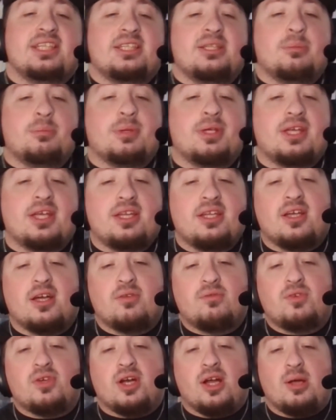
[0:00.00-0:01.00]
beginning of
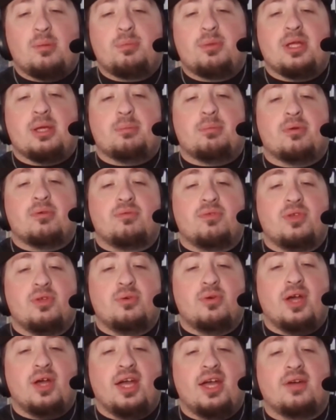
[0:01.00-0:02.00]
your upkeep, if you
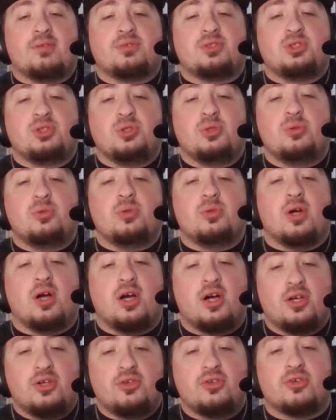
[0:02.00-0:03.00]
have
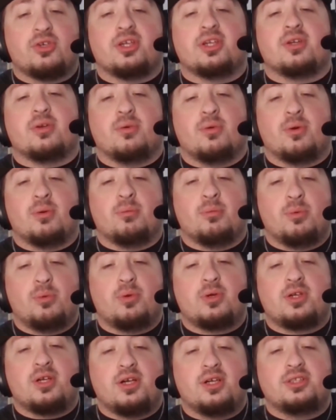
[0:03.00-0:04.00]
200 or more
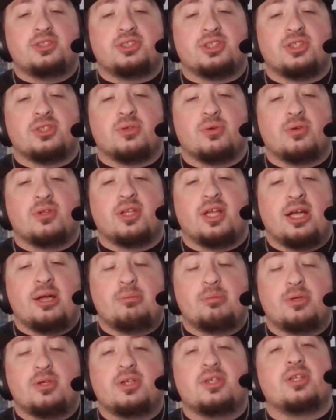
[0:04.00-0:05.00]
cards in your
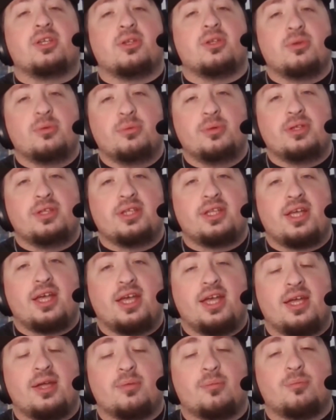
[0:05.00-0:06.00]
library, you win the
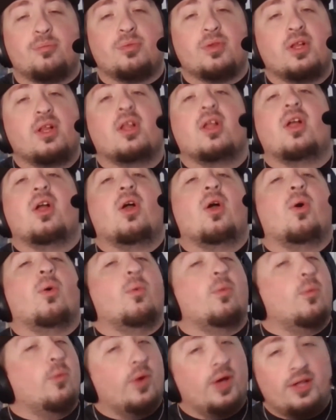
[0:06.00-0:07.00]
game.
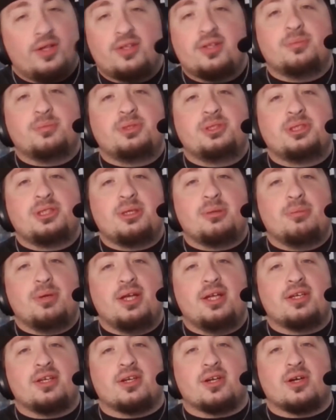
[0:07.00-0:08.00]
Welcome to
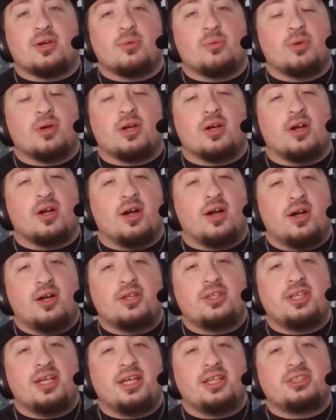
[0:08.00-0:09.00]
Commander, where our
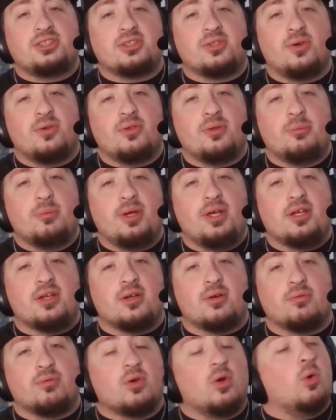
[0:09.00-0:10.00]
decks are only made of
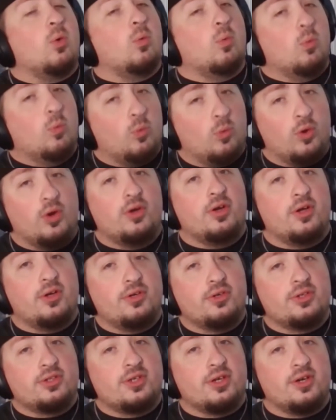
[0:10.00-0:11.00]

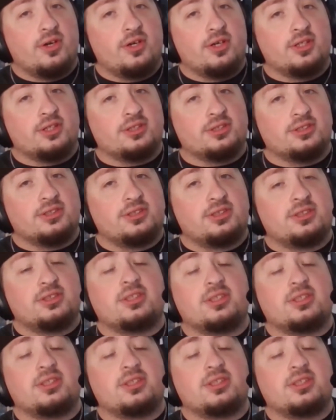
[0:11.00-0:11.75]
100 cards.